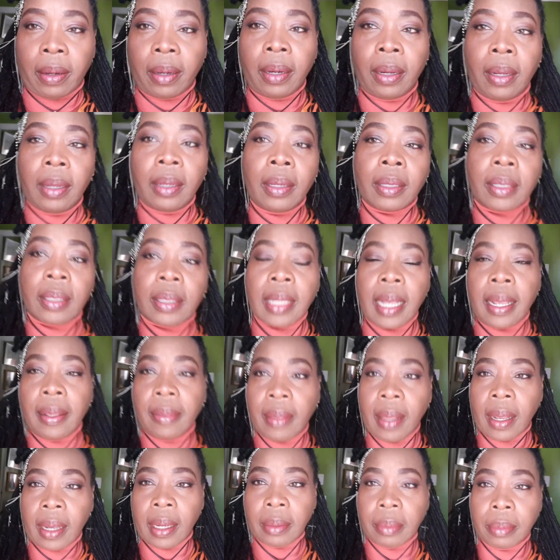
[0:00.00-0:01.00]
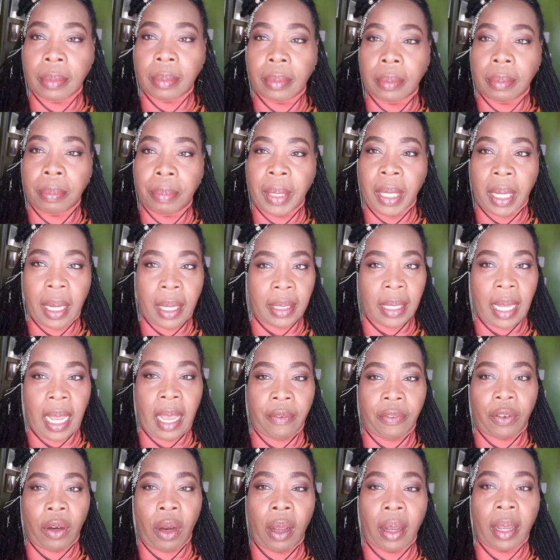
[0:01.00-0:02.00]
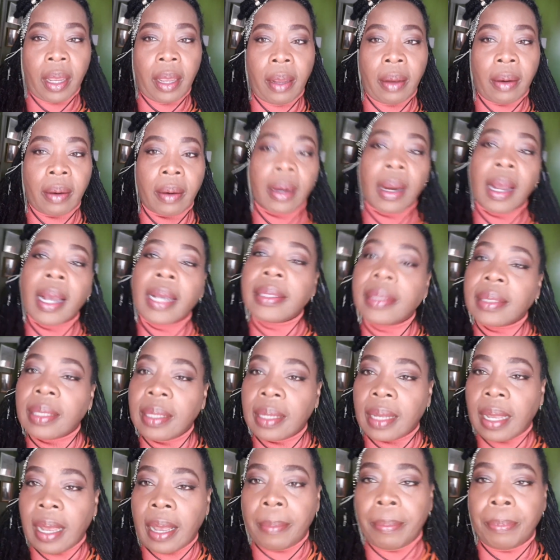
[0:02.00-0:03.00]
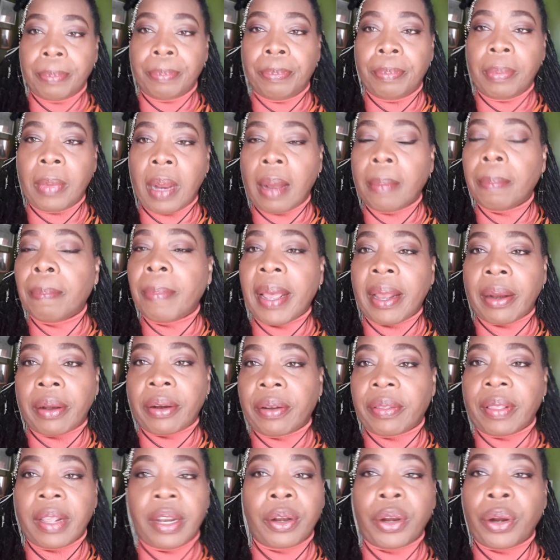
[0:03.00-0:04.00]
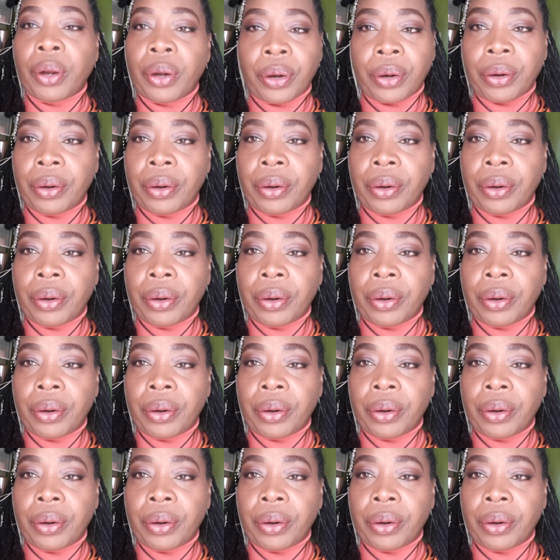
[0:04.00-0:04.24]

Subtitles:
we have to also remember that the people we invite in our space